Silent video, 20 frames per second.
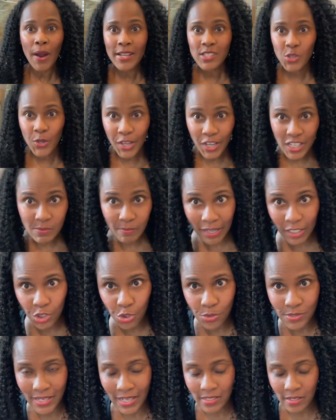right, so here's my
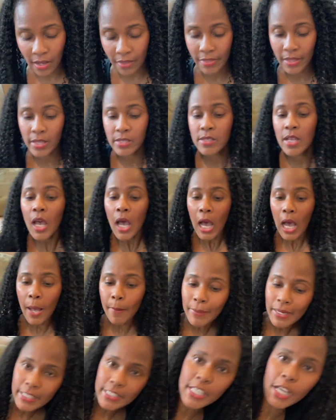two cents on this. I'm
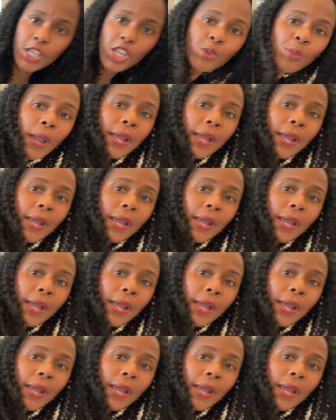gonna tell you